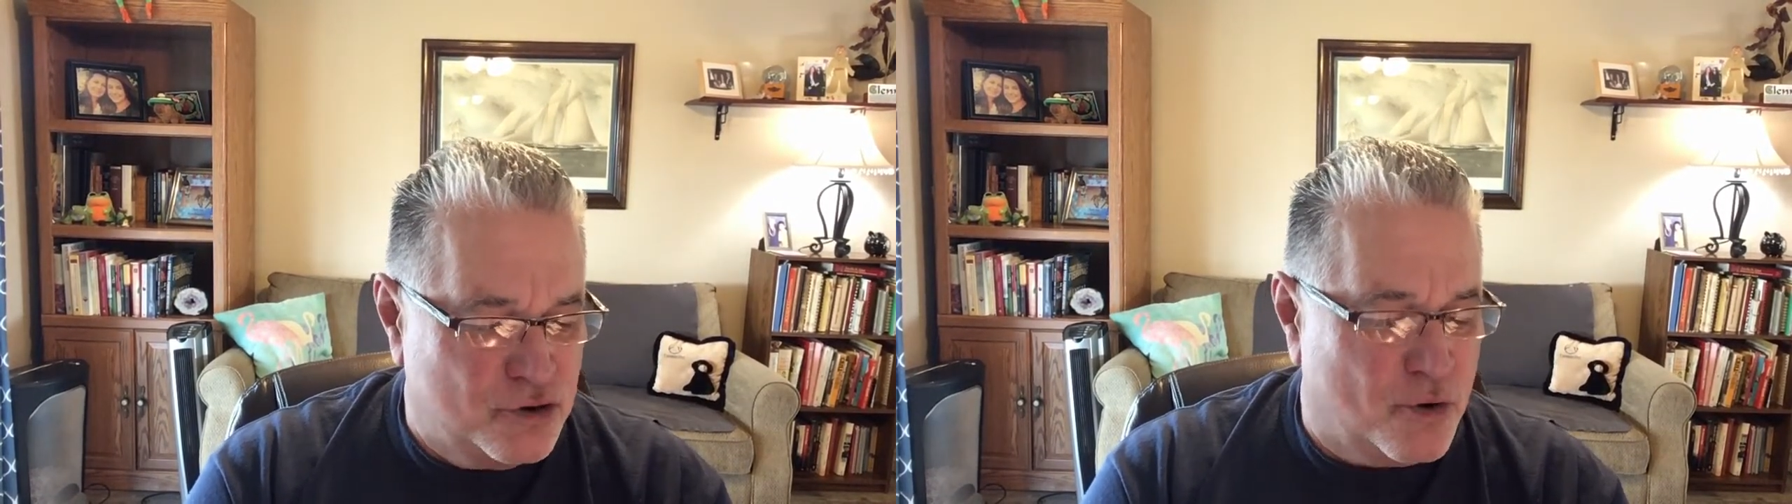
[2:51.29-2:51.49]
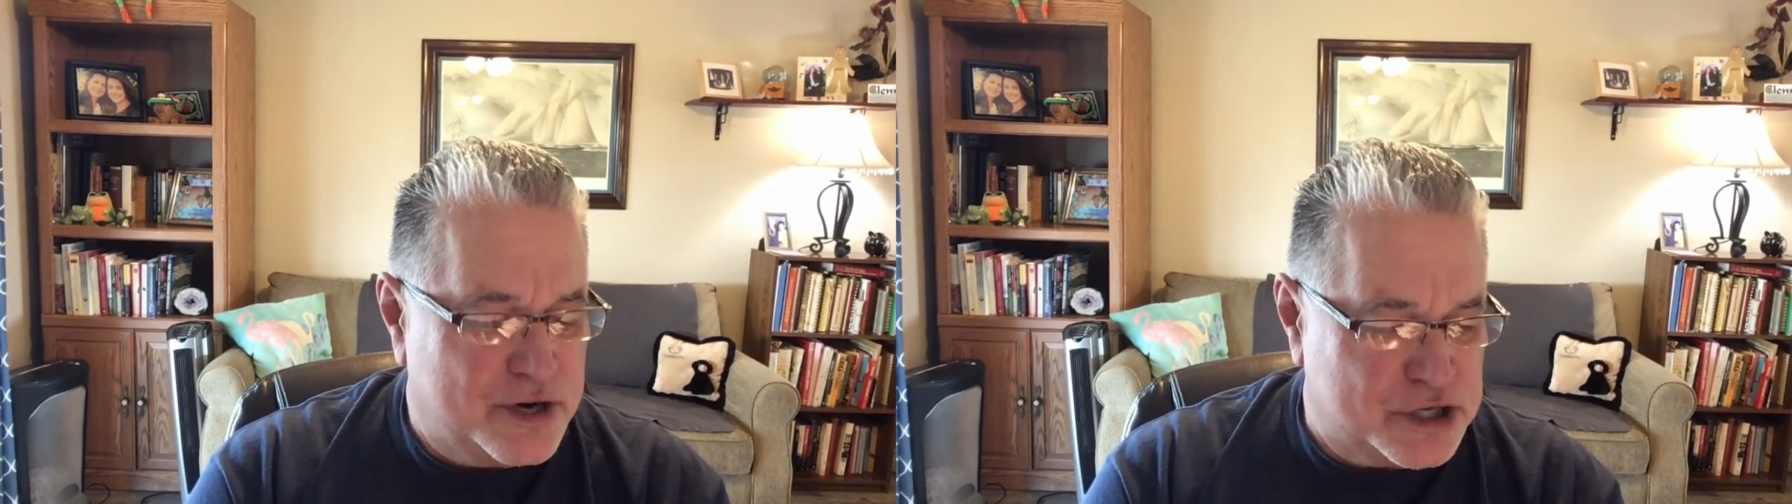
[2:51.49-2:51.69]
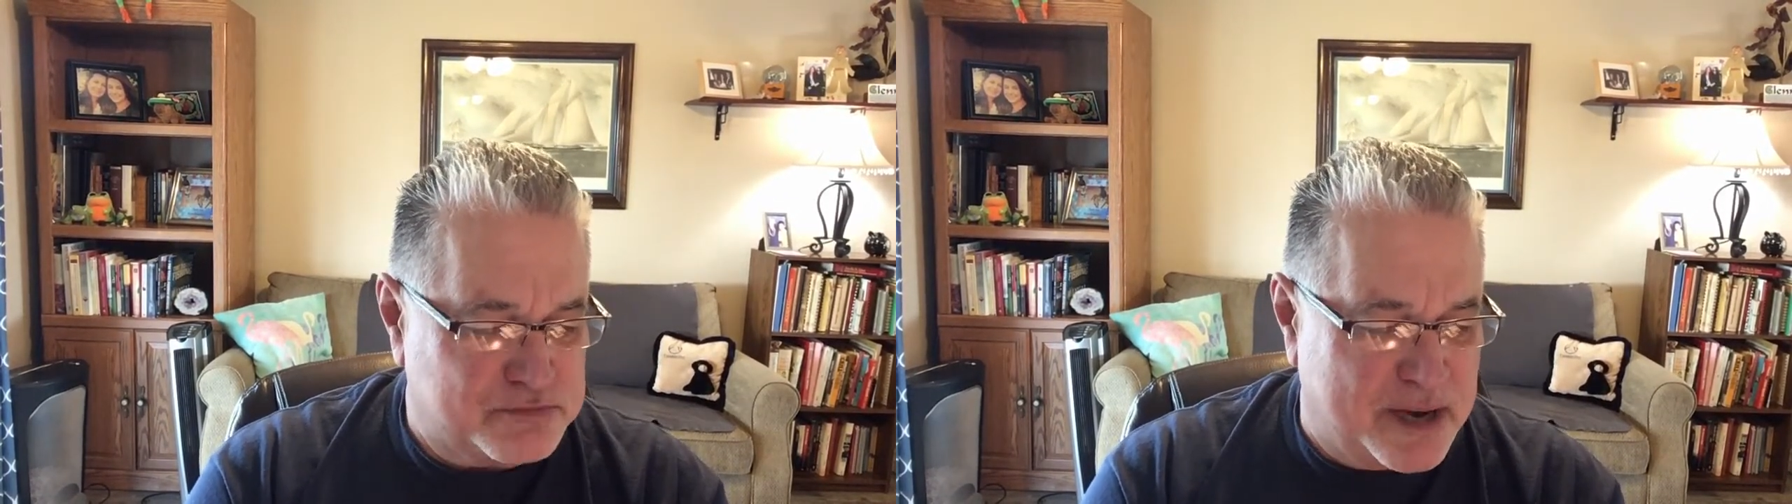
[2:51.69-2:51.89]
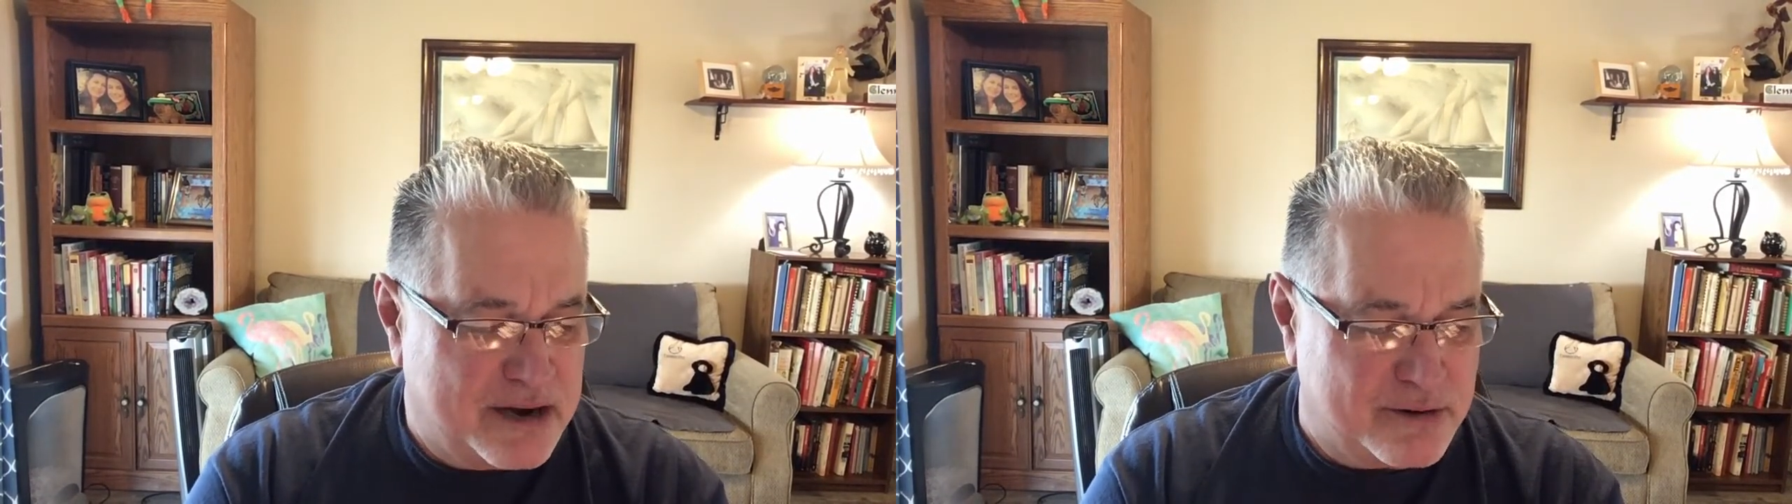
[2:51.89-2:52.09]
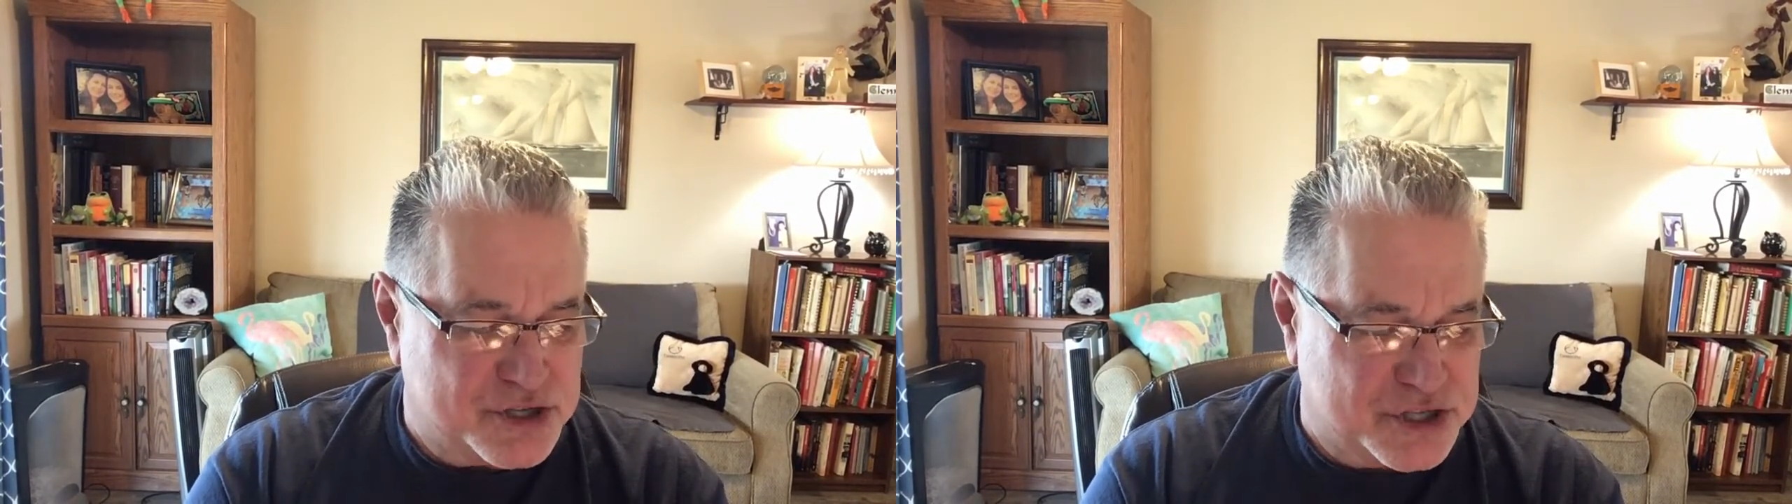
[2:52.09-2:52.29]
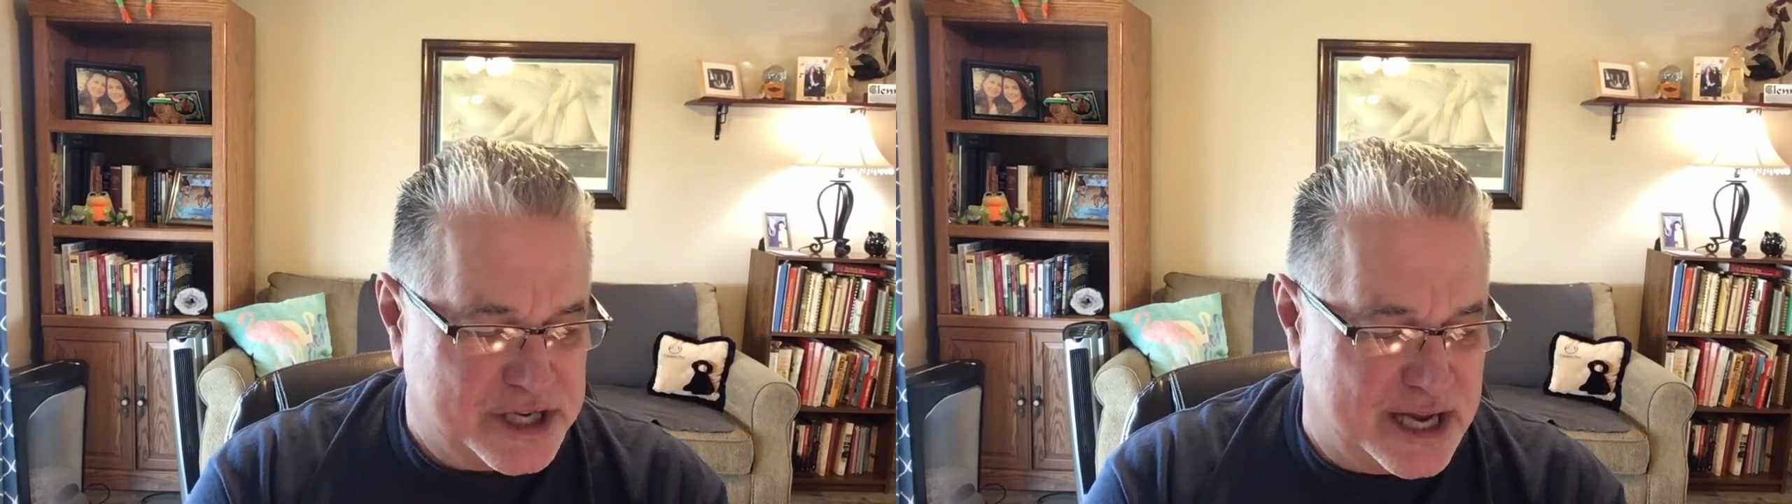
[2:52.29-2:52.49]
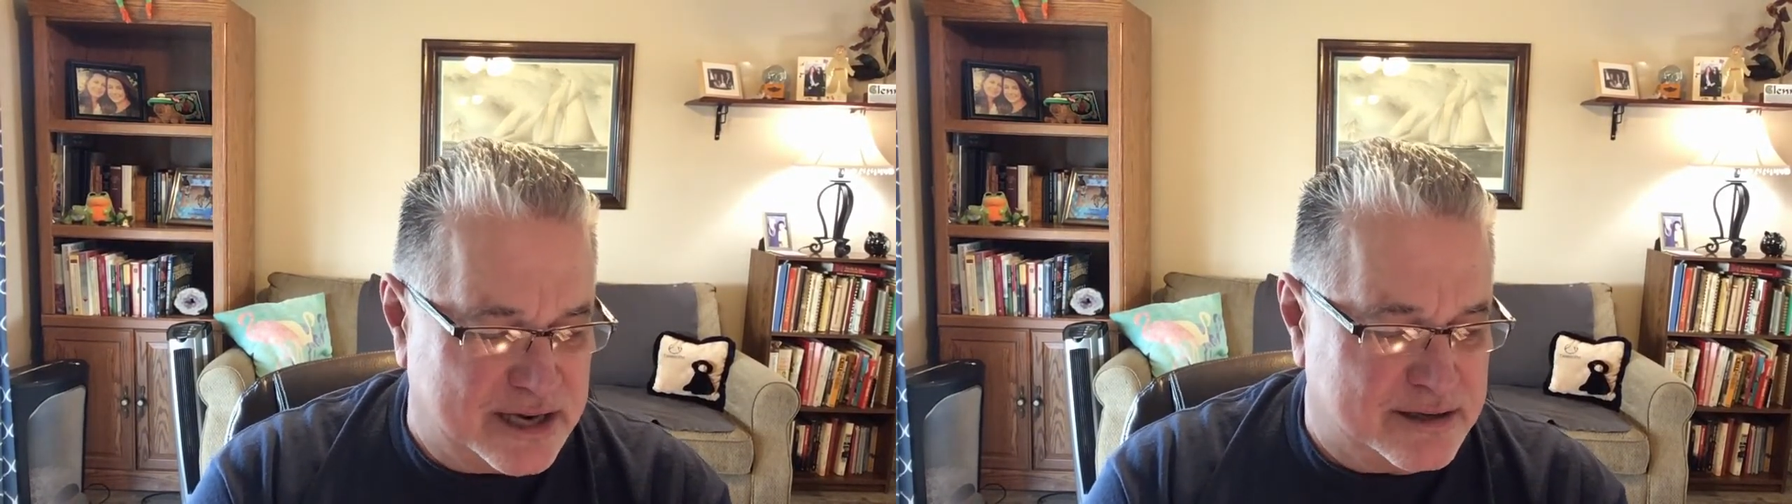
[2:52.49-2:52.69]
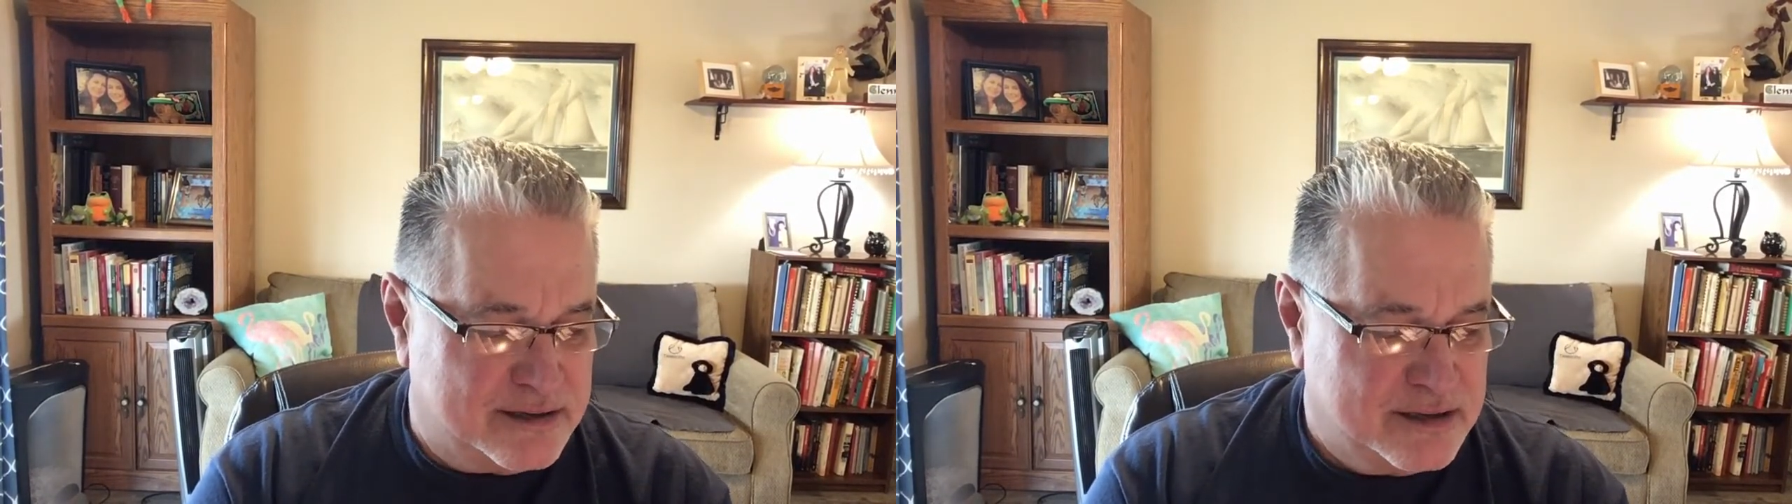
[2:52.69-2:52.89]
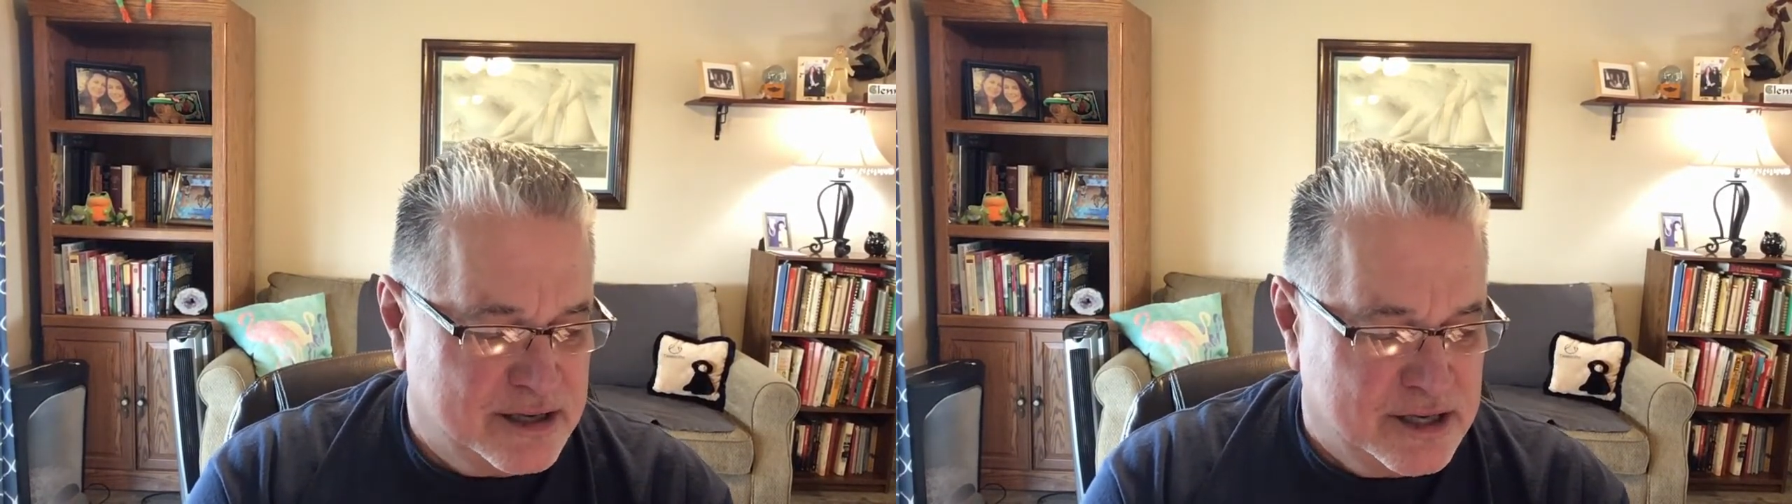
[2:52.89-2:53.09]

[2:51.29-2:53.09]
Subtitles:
nor his parents sin,